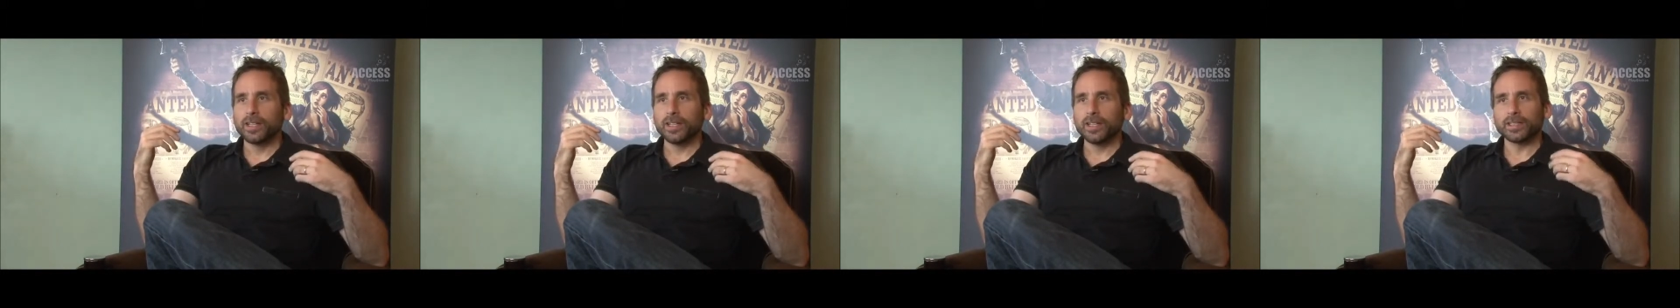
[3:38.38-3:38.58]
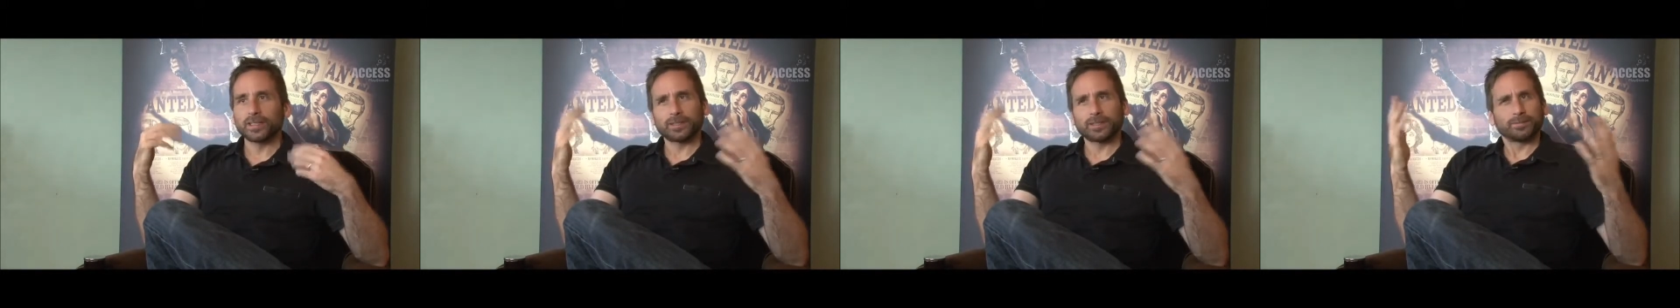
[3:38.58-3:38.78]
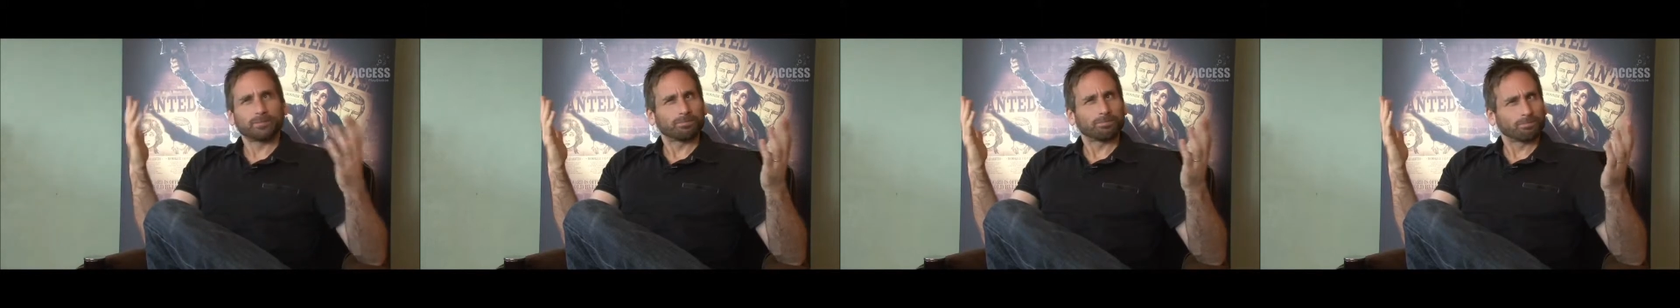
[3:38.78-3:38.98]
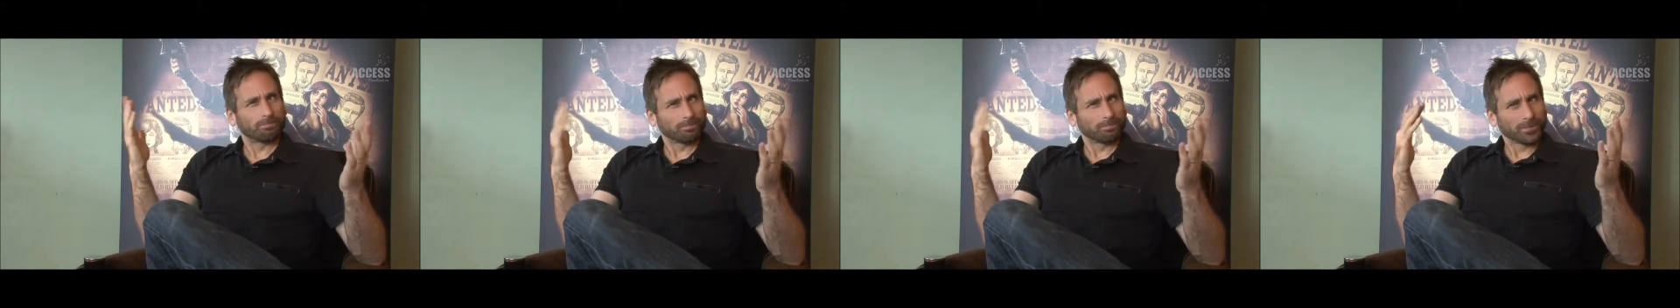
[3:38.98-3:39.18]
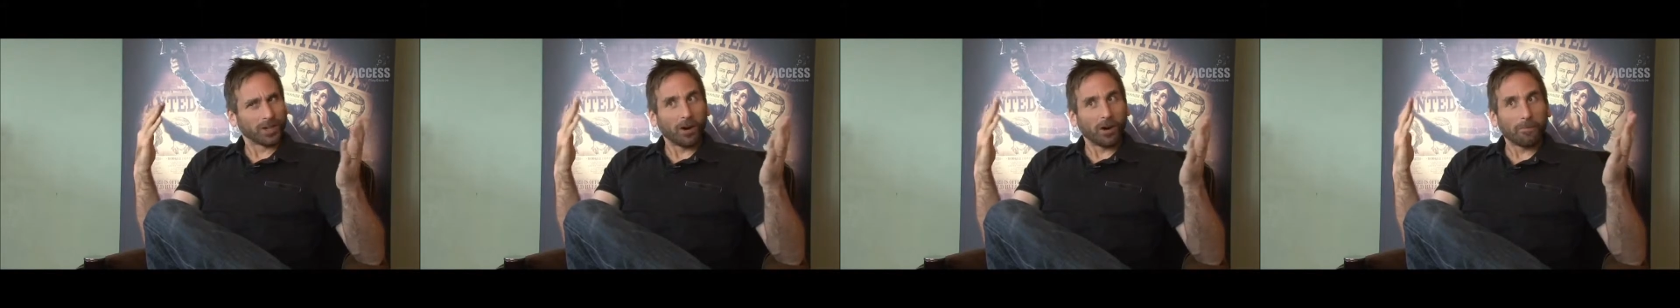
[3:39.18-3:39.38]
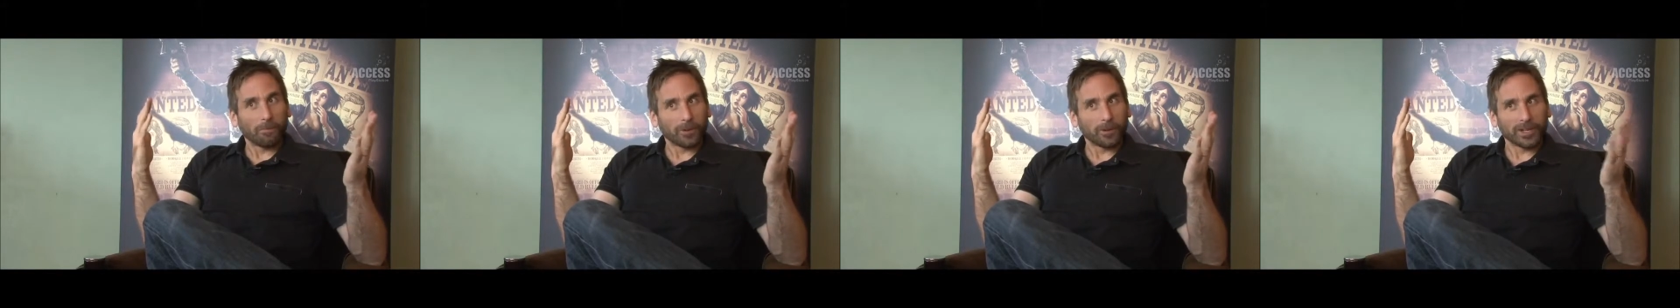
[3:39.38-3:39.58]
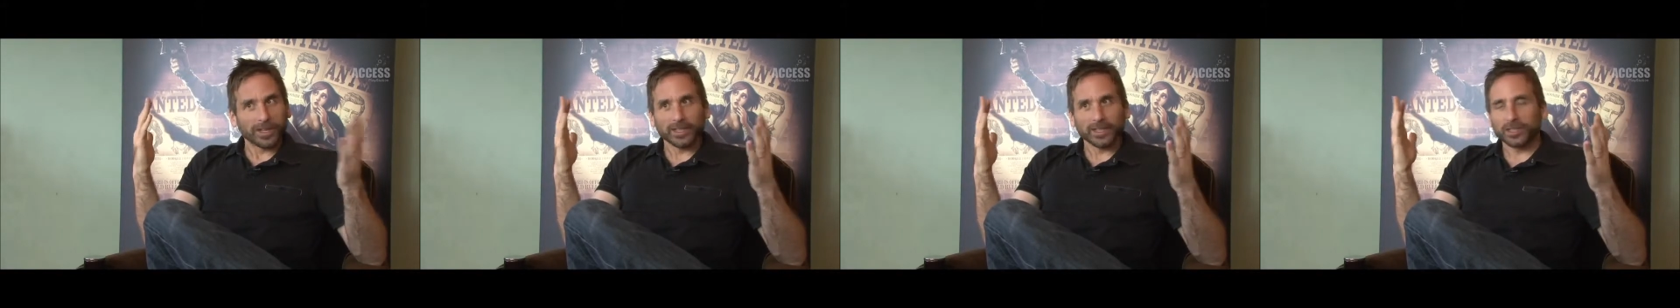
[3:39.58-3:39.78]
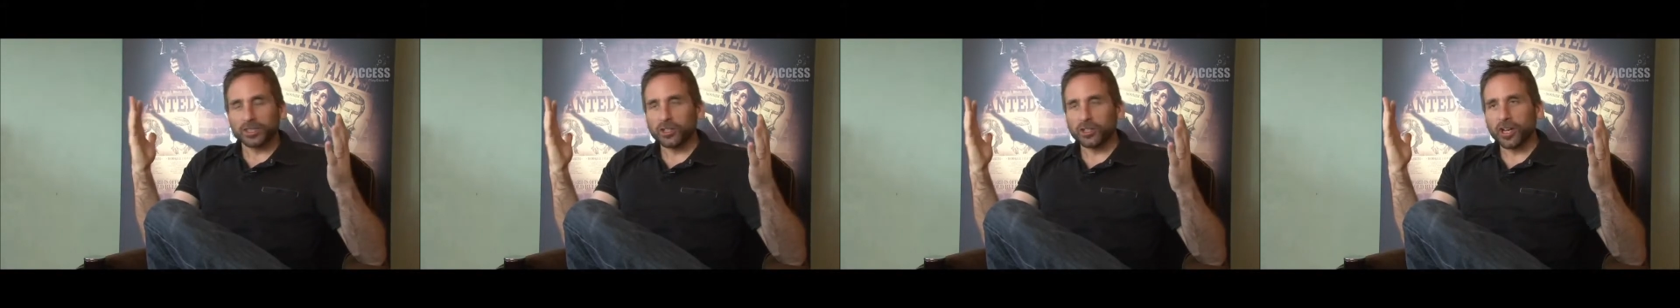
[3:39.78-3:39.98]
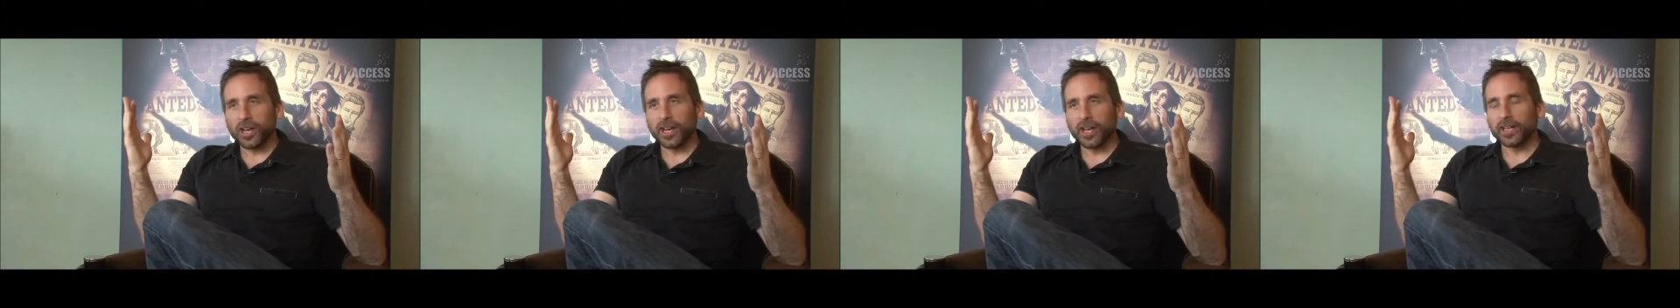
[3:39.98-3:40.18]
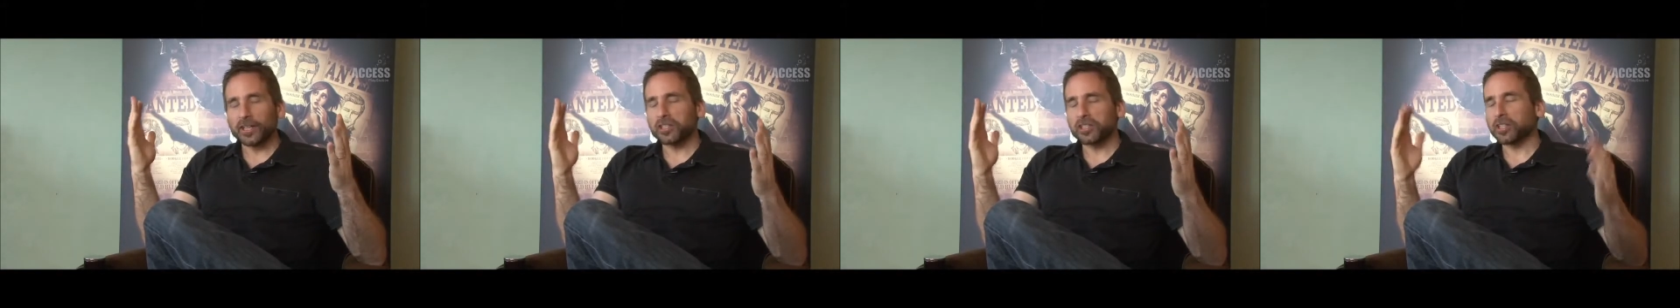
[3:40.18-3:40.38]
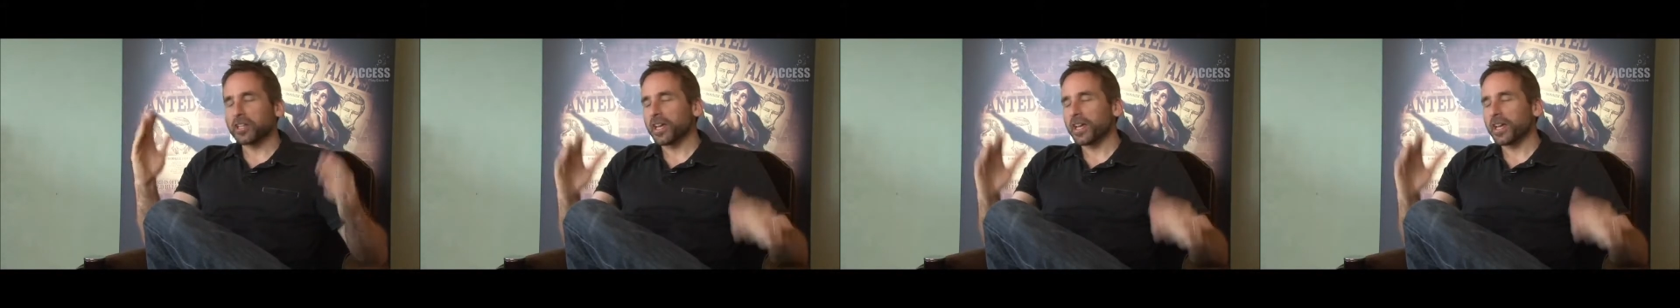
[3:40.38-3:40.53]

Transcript: it's off-putting and strange.